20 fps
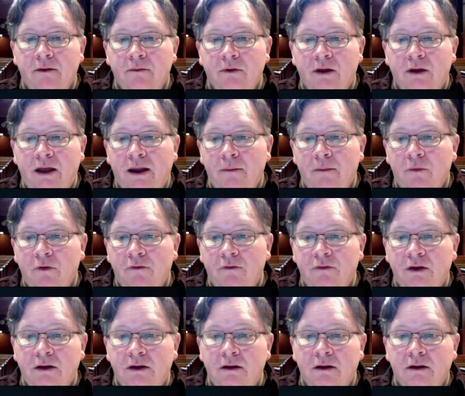camera
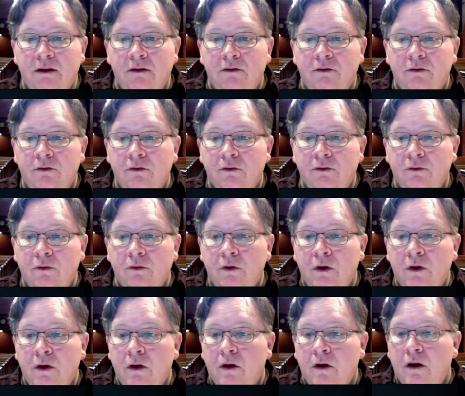feed into
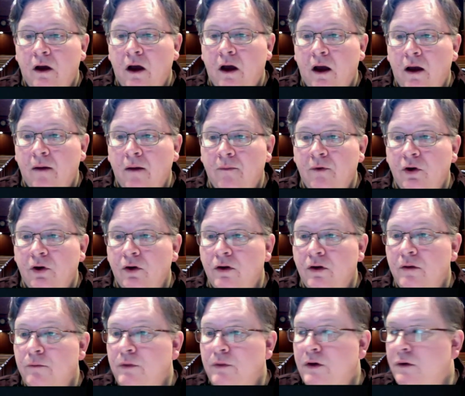your
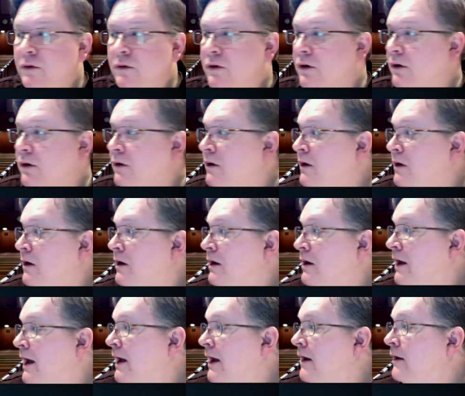computer.
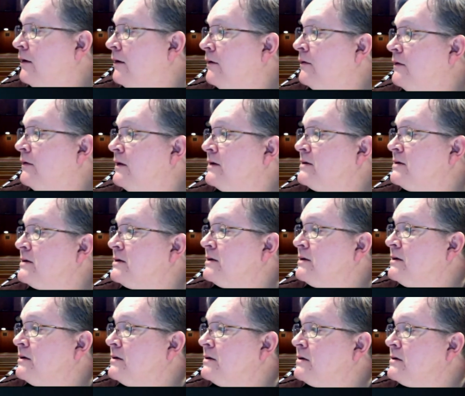And this
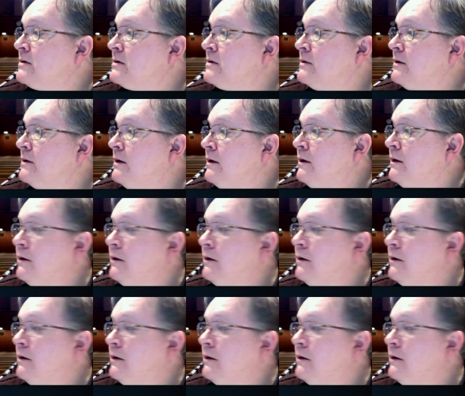is the